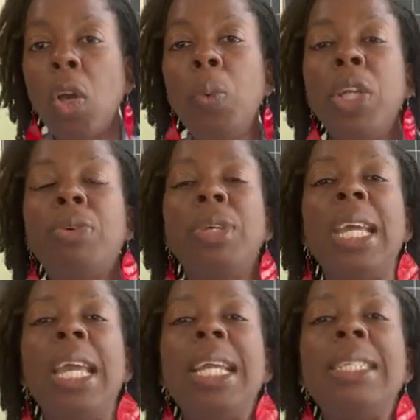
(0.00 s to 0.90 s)
we
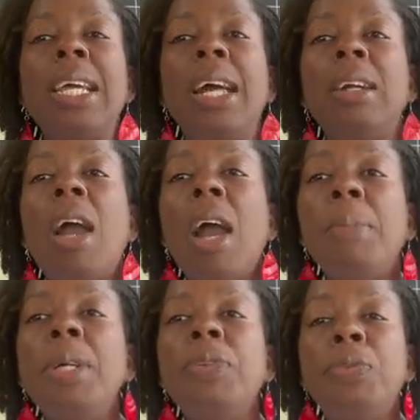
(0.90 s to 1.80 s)
create a
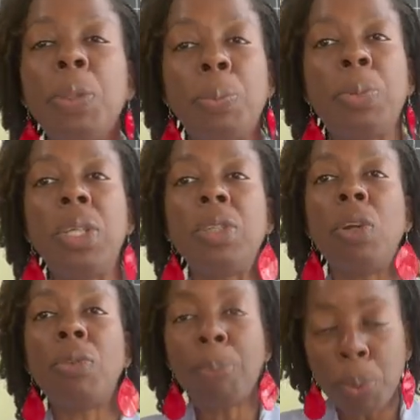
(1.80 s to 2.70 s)
carbon footprint
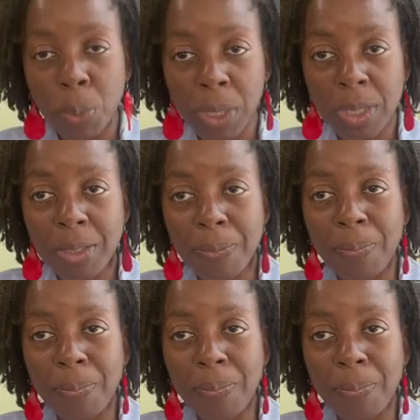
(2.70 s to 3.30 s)
report.